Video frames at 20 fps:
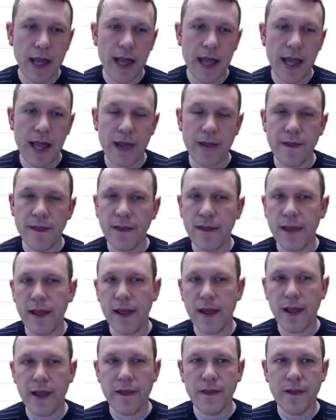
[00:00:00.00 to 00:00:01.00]
and,
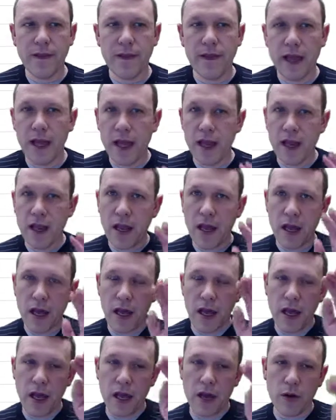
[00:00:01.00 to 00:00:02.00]
and then
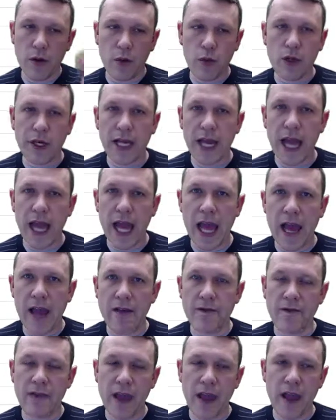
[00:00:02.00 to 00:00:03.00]
we're going to
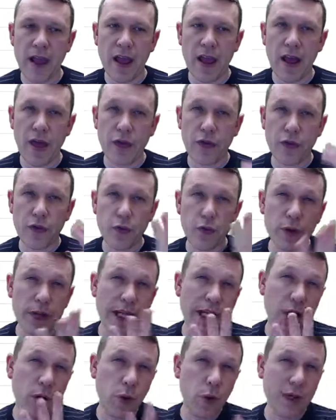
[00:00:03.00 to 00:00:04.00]
have uh,
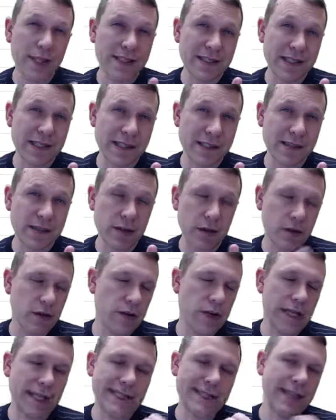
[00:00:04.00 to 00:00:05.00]
three quizzes, or
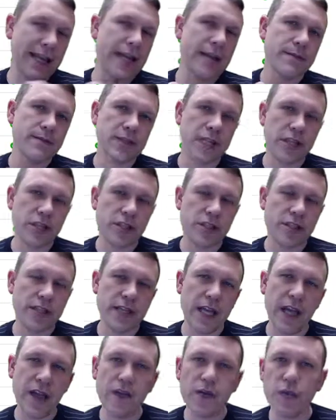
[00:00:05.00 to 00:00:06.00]
exams, I should
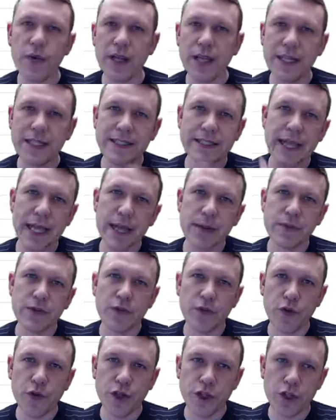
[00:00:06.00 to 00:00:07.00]
say, three exams
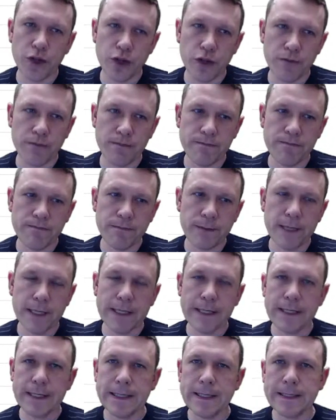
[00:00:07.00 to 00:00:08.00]
for the term.
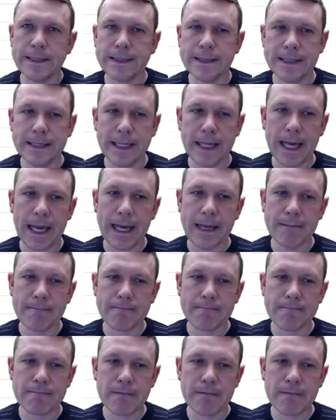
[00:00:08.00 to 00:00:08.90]
Okay.